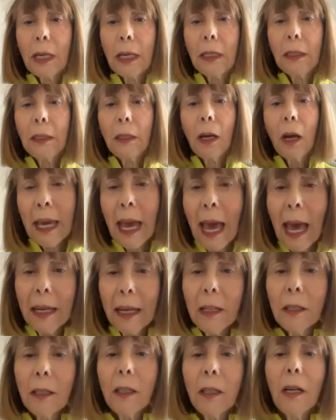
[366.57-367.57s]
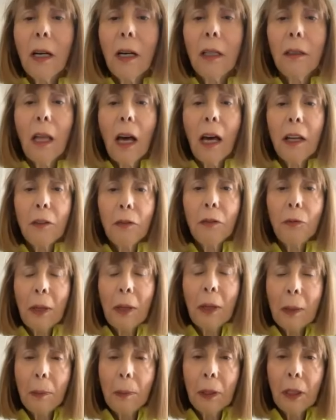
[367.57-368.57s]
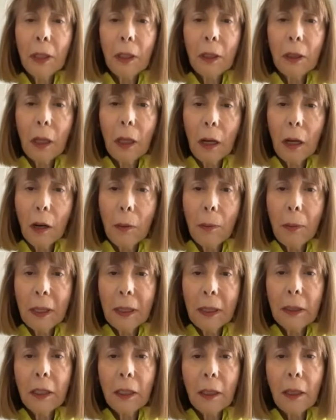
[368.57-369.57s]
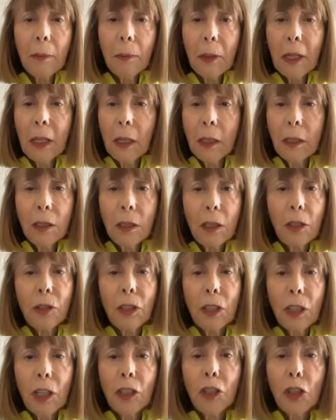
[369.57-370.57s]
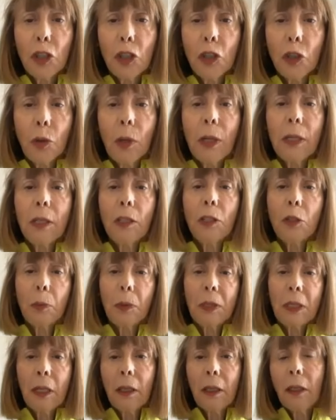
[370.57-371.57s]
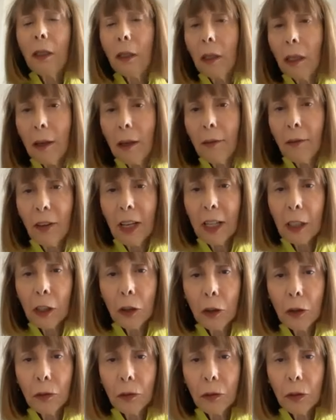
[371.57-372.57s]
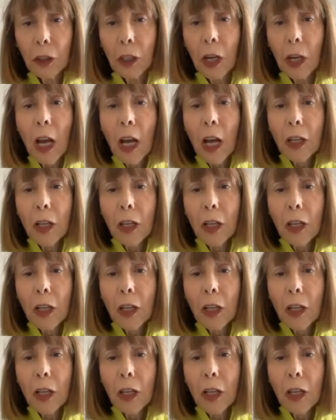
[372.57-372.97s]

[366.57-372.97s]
In Canada, a lot of people are building them because there's such a shortage, particularly in Vancouver.